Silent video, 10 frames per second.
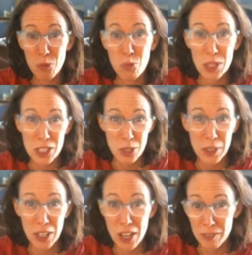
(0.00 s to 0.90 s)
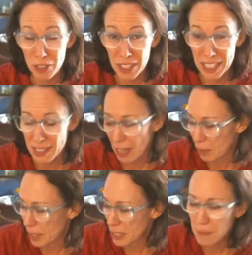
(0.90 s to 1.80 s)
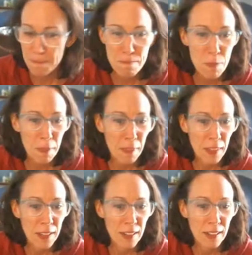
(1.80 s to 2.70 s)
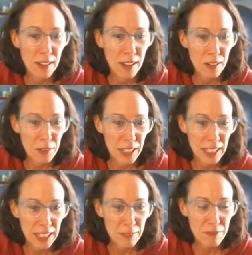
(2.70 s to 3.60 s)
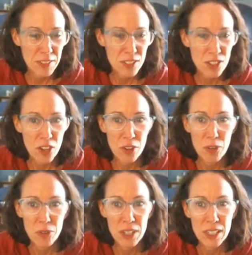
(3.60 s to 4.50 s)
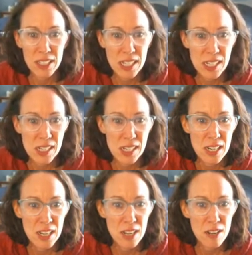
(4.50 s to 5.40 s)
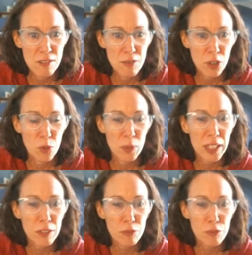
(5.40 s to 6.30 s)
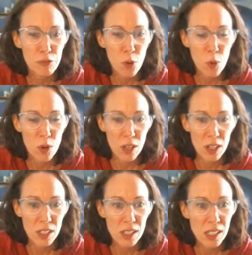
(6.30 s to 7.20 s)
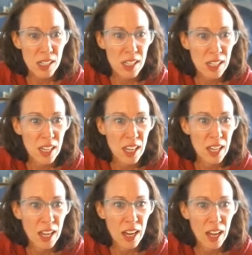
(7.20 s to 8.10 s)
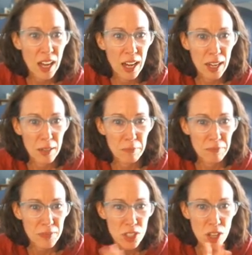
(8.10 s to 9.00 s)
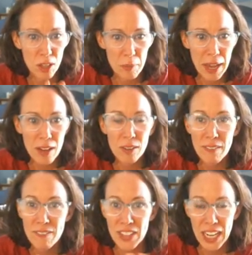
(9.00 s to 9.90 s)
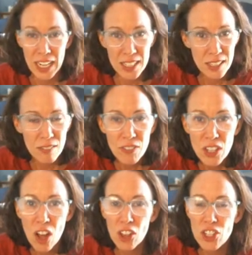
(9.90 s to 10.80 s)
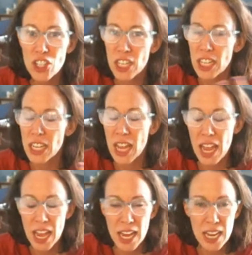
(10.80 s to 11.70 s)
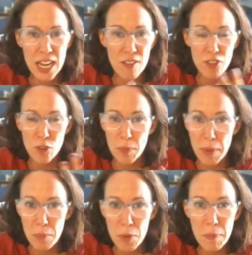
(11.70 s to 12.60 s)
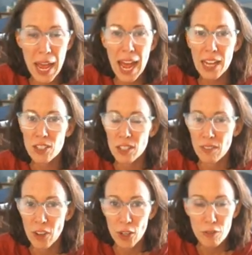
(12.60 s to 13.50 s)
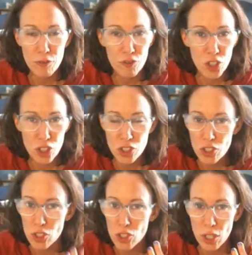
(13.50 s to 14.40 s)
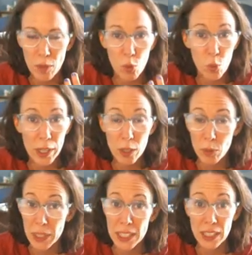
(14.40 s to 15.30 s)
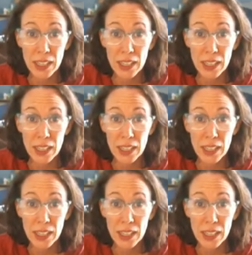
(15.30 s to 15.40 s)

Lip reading: what's going on for the assignments. Alrighty, so for week 4, it's all about phonetics and phonology. And if you remember back to the very first week, we did